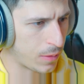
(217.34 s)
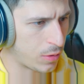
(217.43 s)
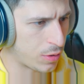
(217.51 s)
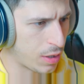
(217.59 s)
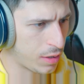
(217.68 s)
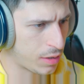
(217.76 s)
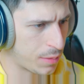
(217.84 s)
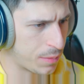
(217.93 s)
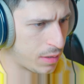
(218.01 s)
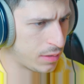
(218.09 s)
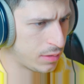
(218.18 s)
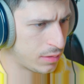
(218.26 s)
Okay, come
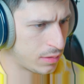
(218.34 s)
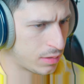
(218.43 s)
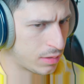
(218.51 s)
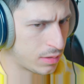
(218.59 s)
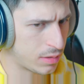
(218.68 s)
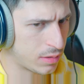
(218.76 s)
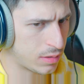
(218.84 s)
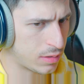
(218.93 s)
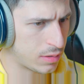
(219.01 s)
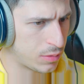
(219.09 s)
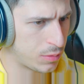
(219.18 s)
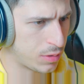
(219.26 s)
on.
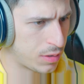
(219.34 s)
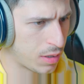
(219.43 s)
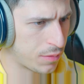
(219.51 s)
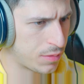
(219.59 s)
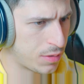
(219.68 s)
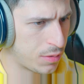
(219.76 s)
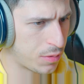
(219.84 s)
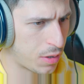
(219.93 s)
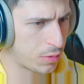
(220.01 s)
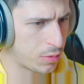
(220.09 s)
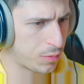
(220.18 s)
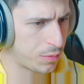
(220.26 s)
Uh, we have zero
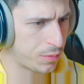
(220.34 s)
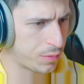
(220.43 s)
out of...